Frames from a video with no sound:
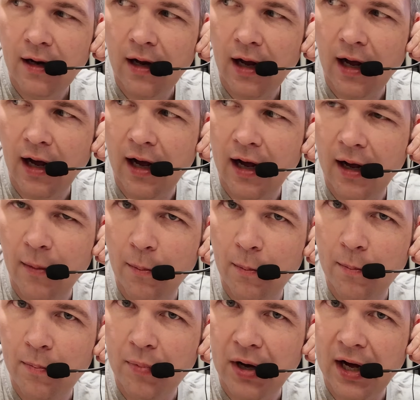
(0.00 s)

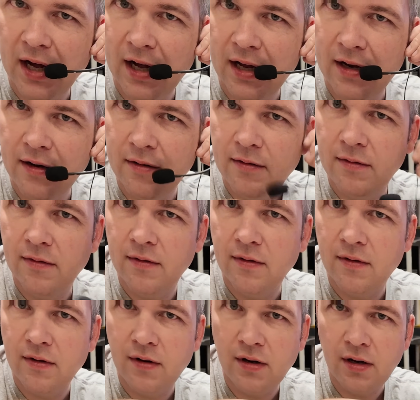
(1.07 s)
But
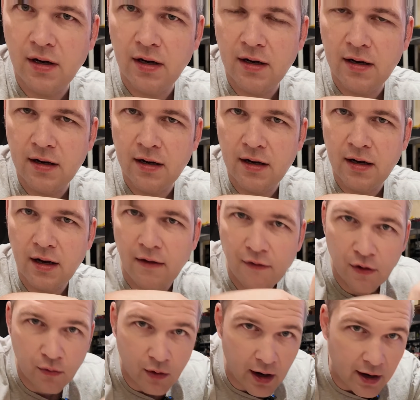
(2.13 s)

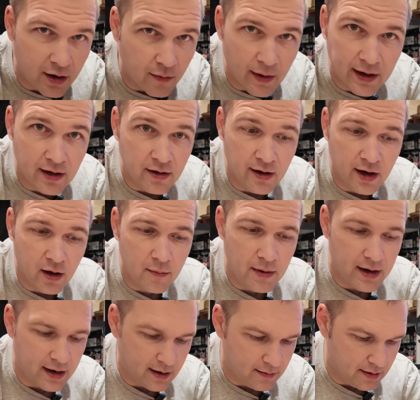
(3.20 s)
if you're running a regular
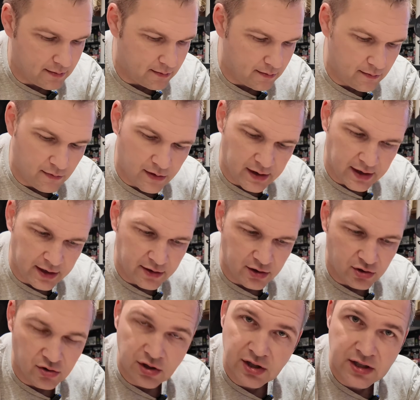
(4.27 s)
helmet, I mean, the
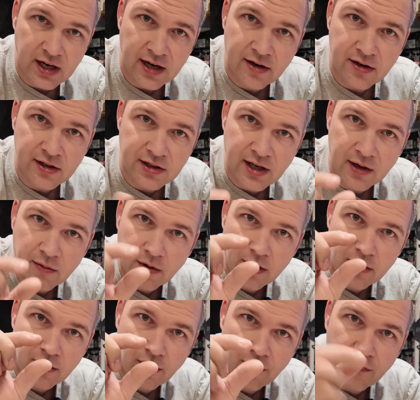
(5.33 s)
industry standard is like one
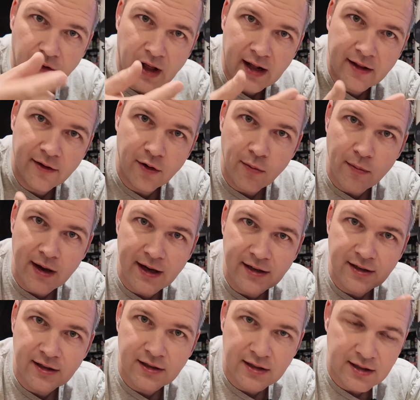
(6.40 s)
of those flat little
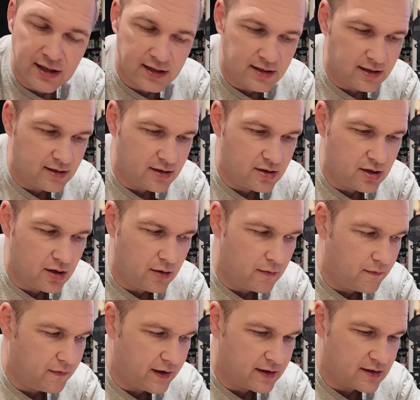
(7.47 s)
mics that sticks in.
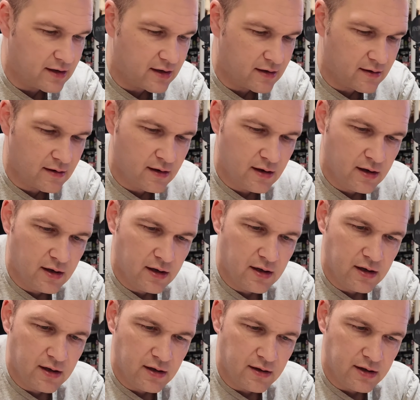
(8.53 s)
So
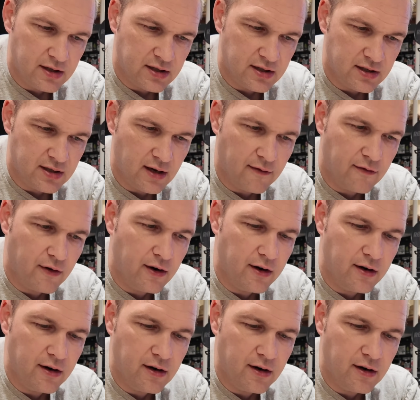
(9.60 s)
this is different.